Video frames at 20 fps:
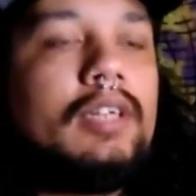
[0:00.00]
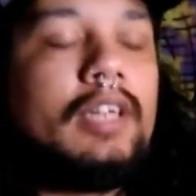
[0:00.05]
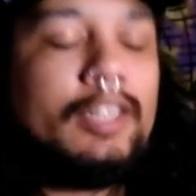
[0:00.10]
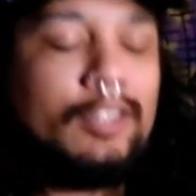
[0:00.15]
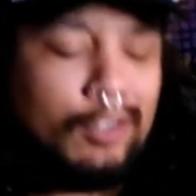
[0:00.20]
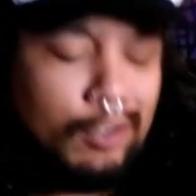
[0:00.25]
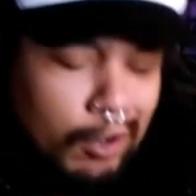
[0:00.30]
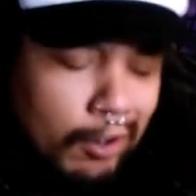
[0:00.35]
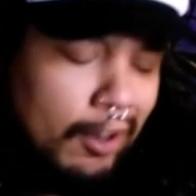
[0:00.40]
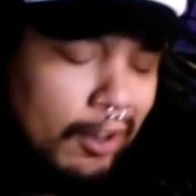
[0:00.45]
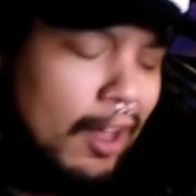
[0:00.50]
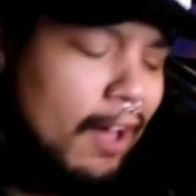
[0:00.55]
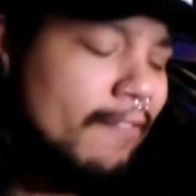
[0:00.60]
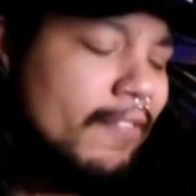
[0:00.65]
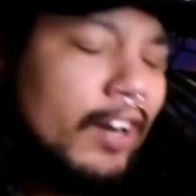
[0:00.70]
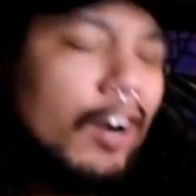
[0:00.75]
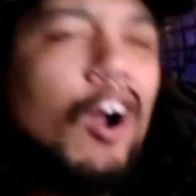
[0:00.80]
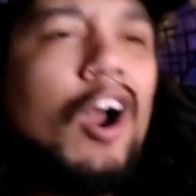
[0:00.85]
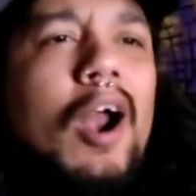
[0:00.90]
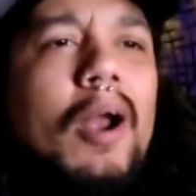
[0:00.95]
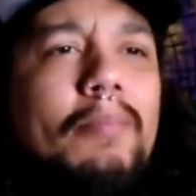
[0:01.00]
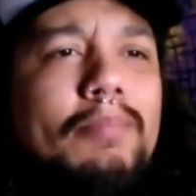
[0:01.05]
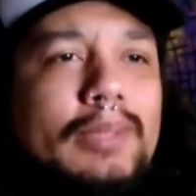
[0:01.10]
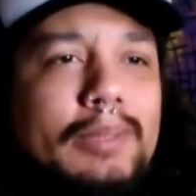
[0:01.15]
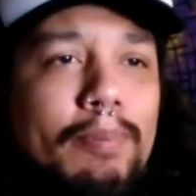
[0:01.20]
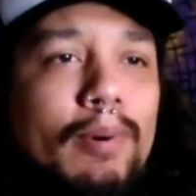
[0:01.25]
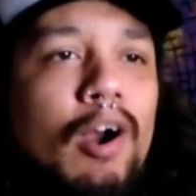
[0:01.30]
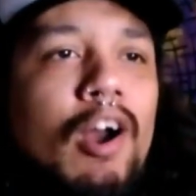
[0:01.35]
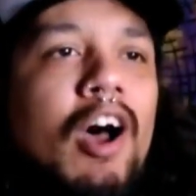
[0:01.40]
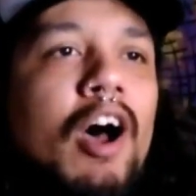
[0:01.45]
And your loving arms,
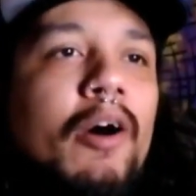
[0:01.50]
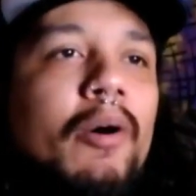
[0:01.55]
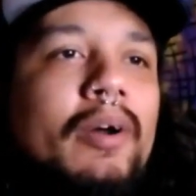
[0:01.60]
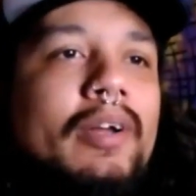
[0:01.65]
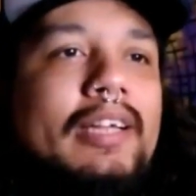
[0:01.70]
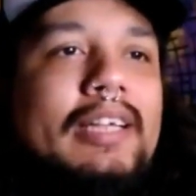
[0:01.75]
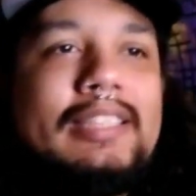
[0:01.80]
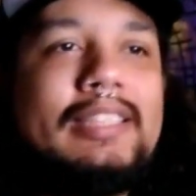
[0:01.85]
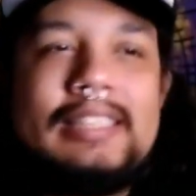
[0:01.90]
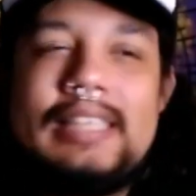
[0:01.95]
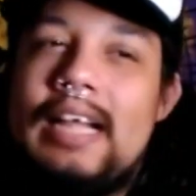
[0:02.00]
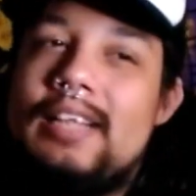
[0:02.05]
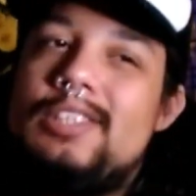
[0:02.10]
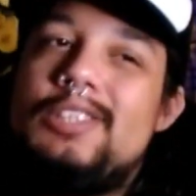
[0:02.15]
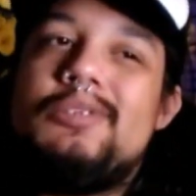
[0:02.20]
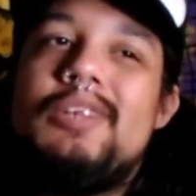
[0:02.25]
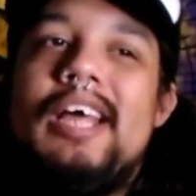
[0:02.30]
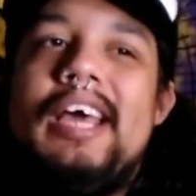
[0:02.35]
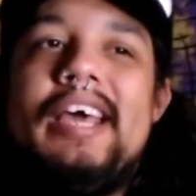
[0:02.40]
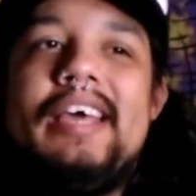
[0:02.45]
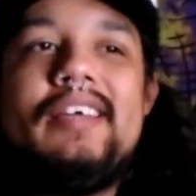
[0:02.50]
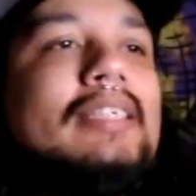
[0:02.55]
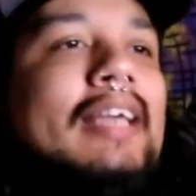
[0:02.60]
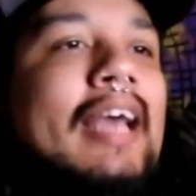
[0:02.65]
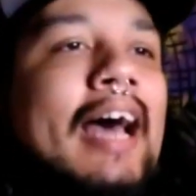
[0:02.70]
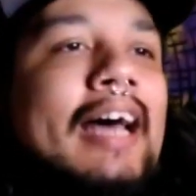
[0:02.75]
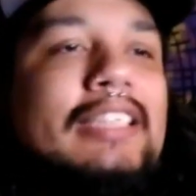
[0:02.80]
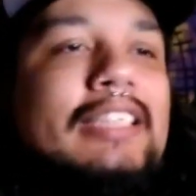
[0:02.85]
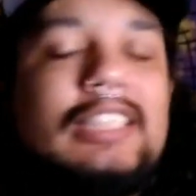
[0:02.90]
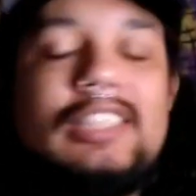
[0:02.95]
bro. It's not too late.
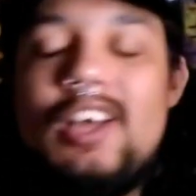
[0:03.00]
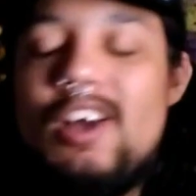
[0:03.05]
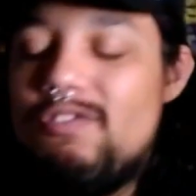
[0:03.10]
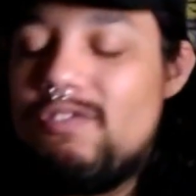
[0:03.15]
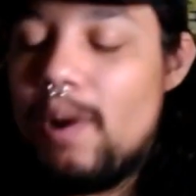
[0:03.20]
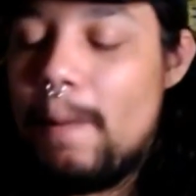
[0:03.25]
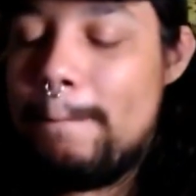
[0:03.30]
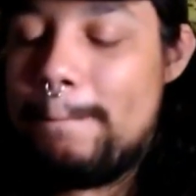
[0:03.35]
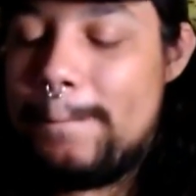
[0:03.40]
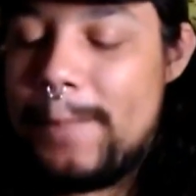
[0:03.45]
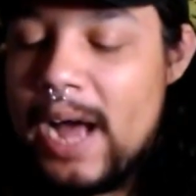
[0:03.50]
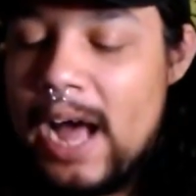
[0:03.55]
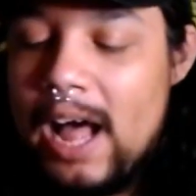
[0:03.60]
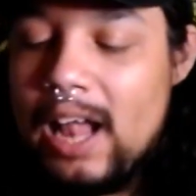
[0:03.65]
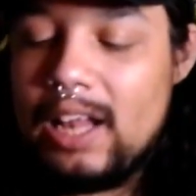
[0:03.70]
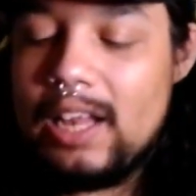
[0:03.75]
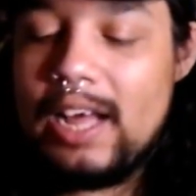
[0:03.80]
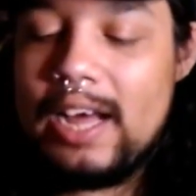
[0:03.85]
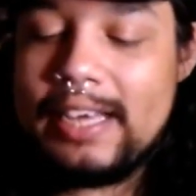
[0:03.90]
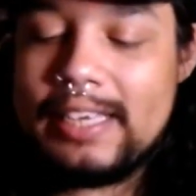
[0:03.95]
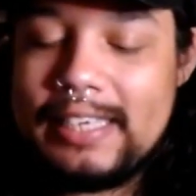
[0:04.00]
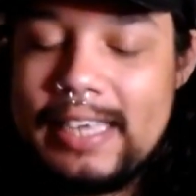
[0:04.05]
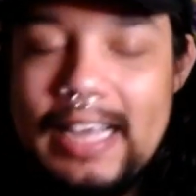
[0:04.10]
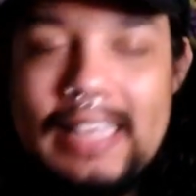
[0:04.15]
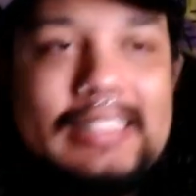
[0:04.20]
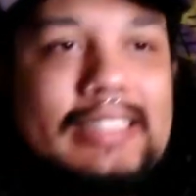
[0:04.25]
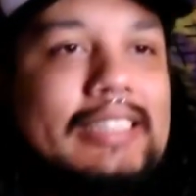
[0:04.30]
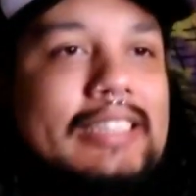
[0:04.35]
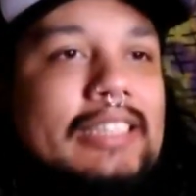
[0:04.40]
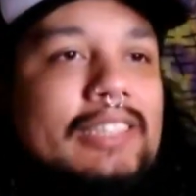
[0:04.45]
Yes, rebel
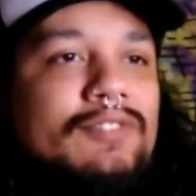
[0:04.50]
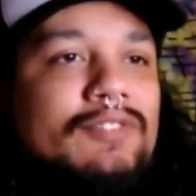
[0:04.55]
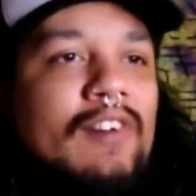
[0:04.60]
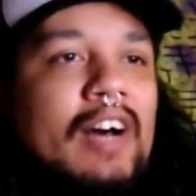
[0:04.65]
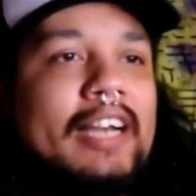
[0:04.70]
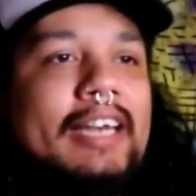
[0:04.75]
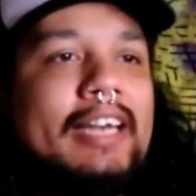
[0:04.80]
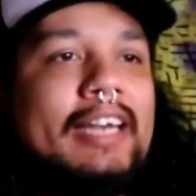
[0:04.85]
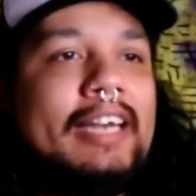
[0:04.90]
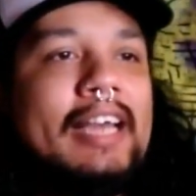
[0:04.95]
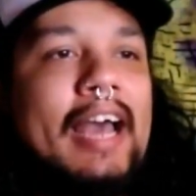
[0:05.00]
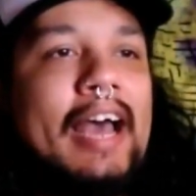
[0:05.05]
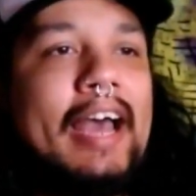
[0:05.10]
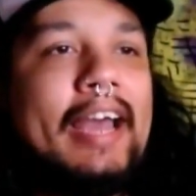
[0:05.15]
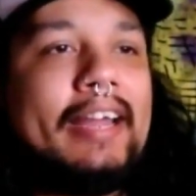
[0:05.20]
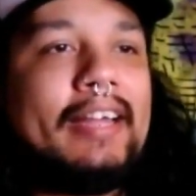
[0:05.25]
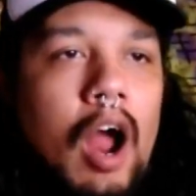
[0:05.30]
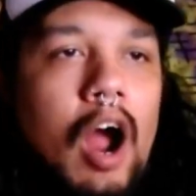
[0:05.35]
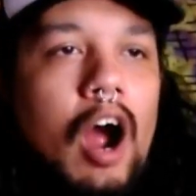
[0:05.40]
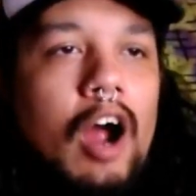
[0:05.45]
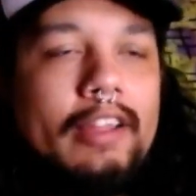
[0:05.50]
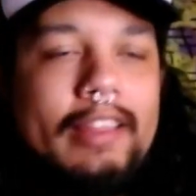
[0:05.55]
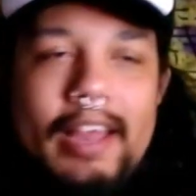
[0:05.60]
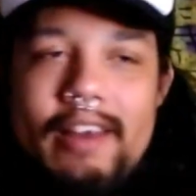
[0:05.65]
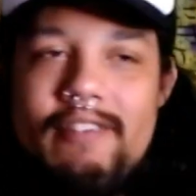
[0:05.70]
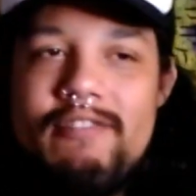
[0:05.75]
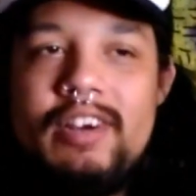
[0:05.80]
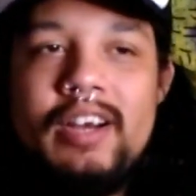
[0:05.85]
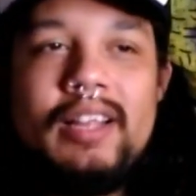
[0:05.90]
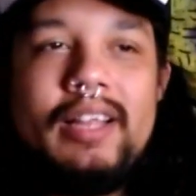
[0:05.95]
against this fucking guy. Are
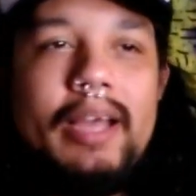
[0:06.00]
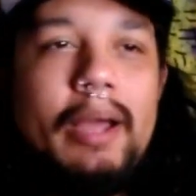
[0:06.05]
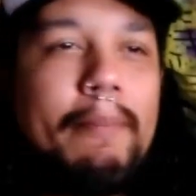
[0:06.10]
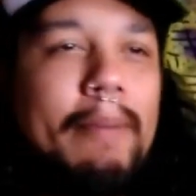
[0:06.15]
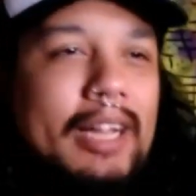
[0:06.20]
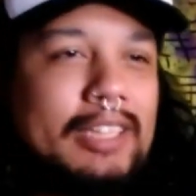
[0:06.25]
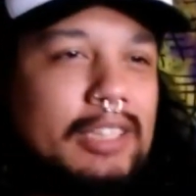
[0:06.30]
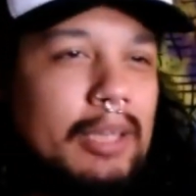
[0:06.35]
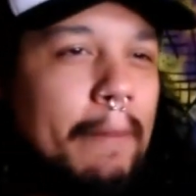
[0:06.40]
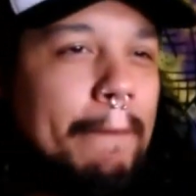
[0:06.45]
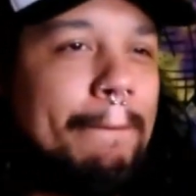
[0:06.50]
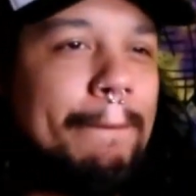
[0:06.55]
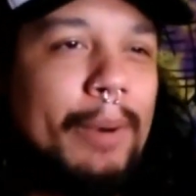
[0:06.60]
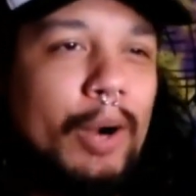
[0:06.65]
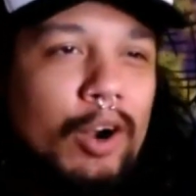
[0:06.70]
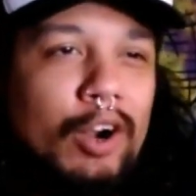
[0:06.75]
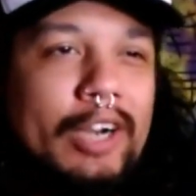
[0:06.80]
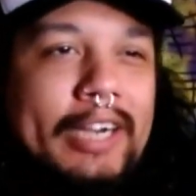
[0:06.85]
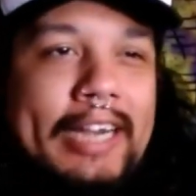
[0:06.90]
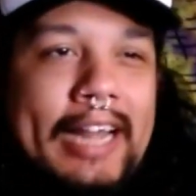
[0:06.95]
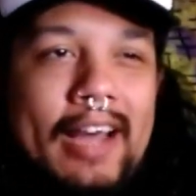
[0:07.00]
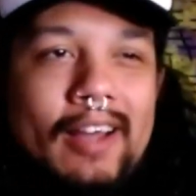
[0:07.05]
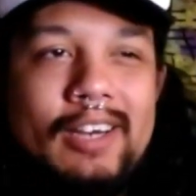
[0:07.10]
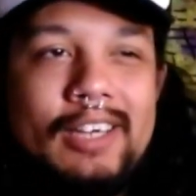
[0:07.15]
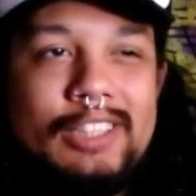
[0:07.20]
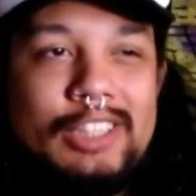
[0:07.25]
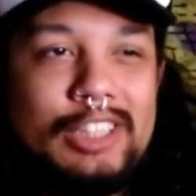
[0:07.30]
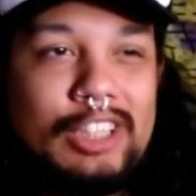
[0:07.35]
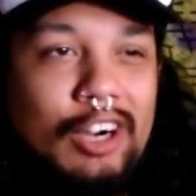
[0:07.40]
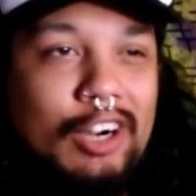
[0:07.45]
they really about to burn down
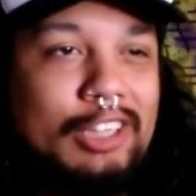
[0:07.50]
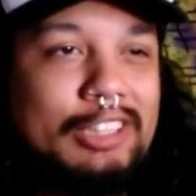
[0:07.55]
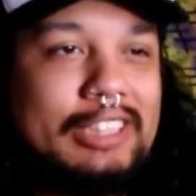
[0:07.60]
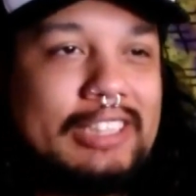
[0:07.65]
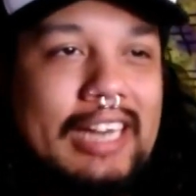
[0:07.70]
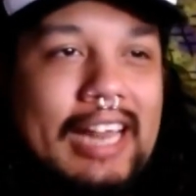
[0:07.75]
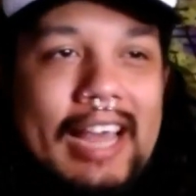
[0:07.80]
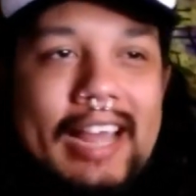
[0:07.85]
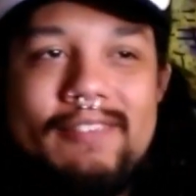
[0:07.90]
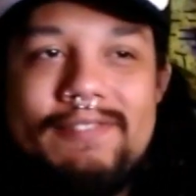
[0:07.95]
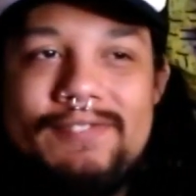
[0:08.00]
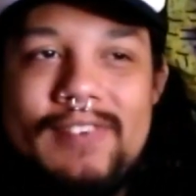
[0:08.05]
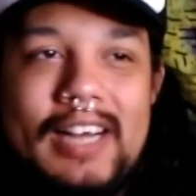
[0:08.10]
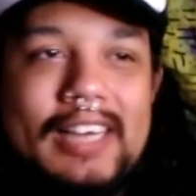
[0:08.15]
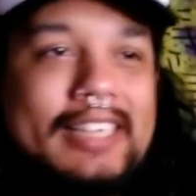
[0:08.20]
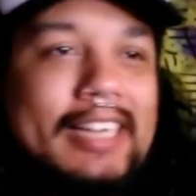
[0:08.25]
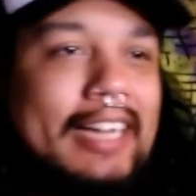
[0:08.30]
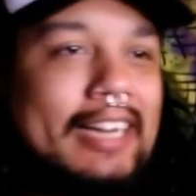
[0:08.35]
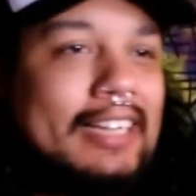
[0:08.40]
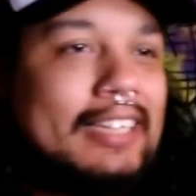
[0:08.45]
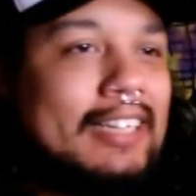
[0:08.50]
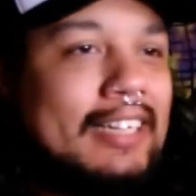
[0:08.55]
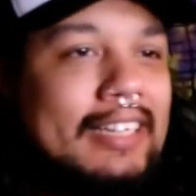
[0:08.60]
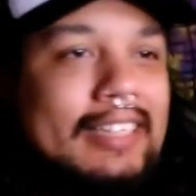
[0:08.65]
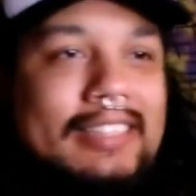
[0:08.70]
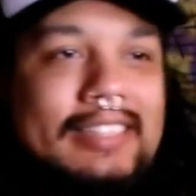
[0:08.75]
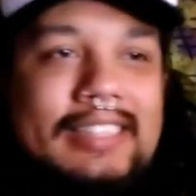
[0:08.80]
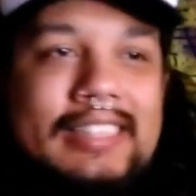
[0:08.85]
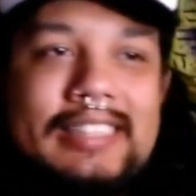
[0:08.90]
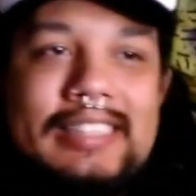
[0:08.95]
a church? Like, fucking,
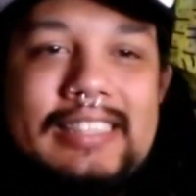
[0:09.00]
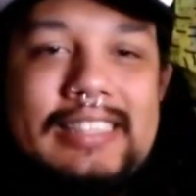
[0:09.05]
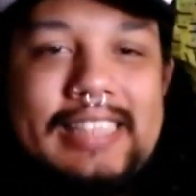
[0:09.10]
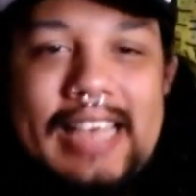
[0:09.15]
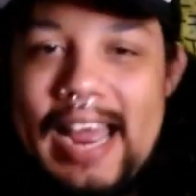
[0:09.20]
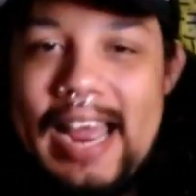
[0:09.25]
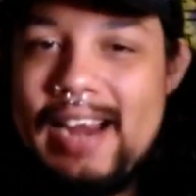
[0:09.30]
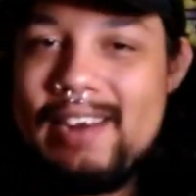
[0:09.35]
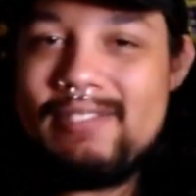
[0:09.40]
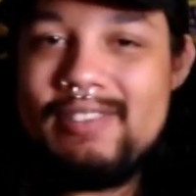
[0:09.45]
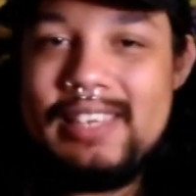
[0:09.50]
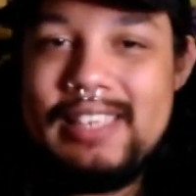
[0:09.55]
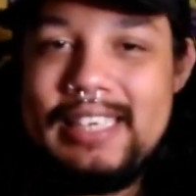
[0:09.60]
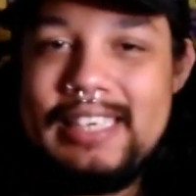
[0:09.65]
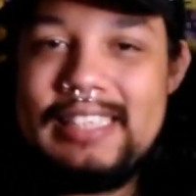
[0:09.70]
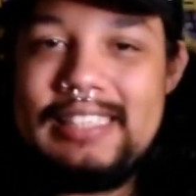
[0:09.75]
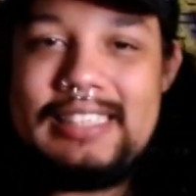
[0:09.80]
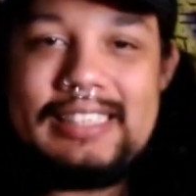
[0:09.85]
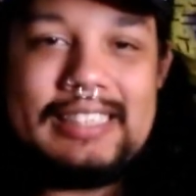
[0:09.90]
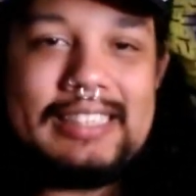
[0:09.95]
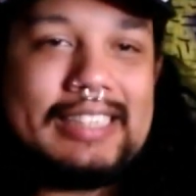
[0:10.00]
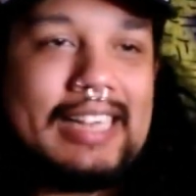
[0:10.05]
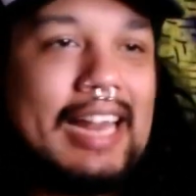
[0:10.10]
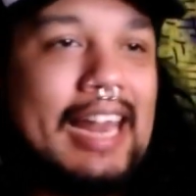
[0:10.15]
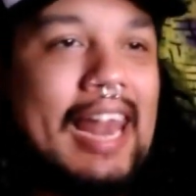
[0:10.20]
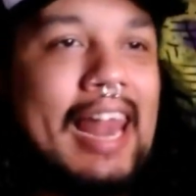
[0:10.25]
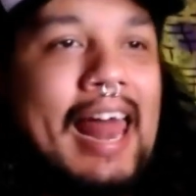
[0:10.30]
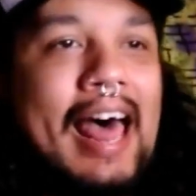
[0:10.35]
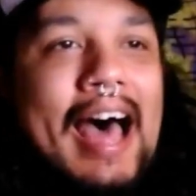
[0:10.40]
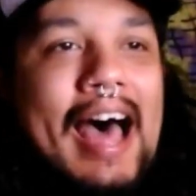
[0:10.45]
the sacrilege is
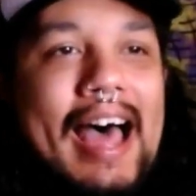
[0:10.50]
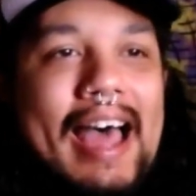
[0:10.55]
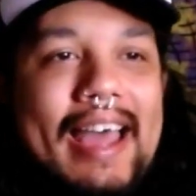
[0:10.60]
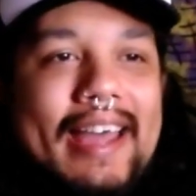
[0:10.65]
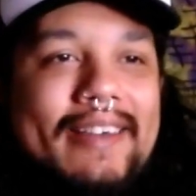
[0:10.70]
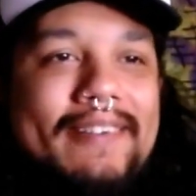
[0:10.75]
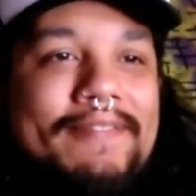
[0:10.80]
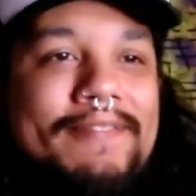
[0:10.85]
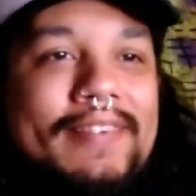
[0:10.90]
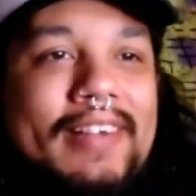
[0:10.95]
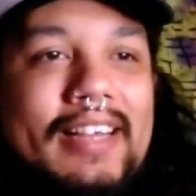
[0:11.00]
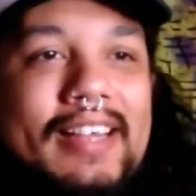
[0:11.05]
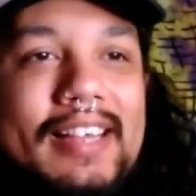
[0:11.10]
alive.